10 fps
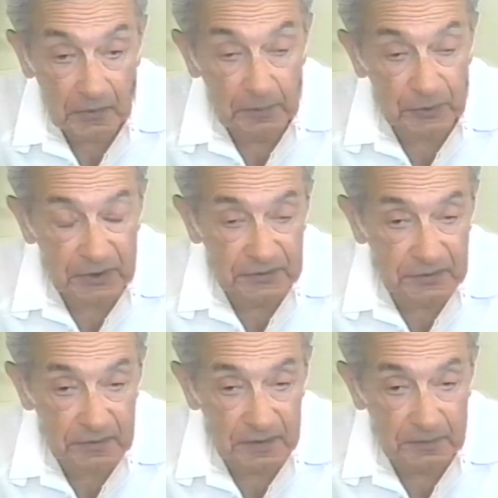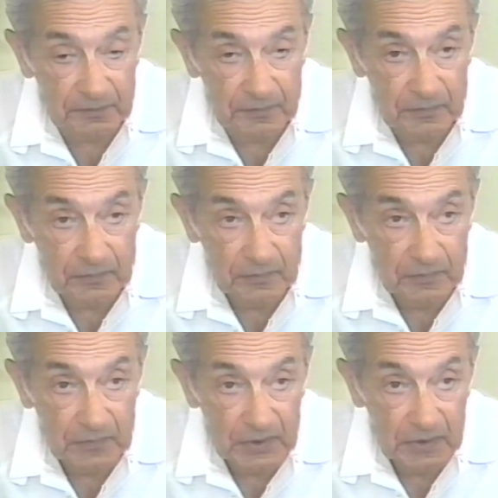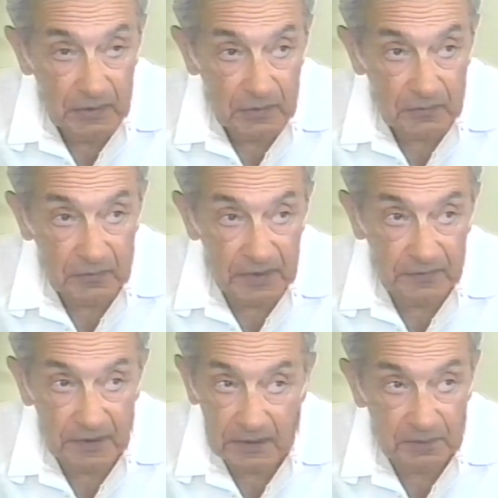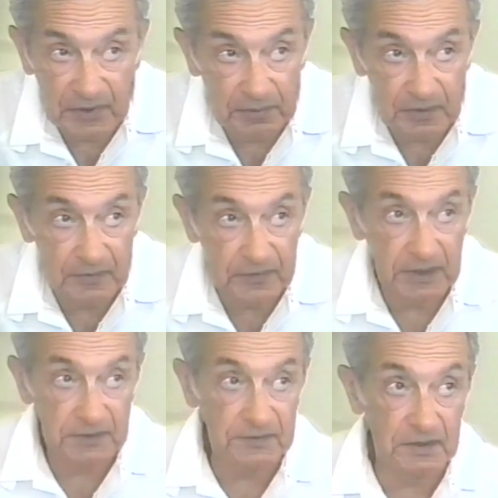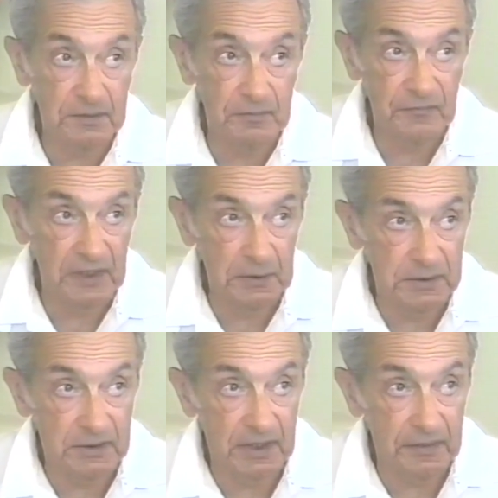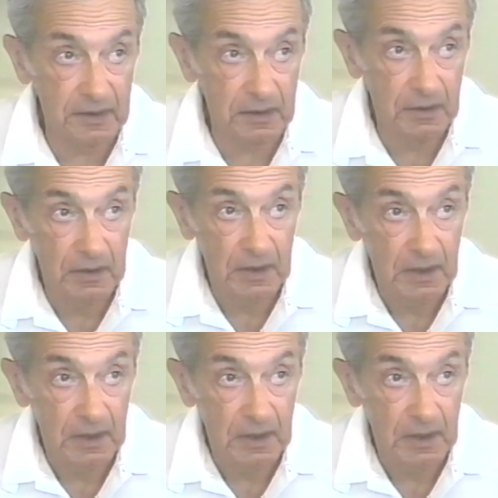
So I put it to them, one of the people, I forget his name, Fowler, I think,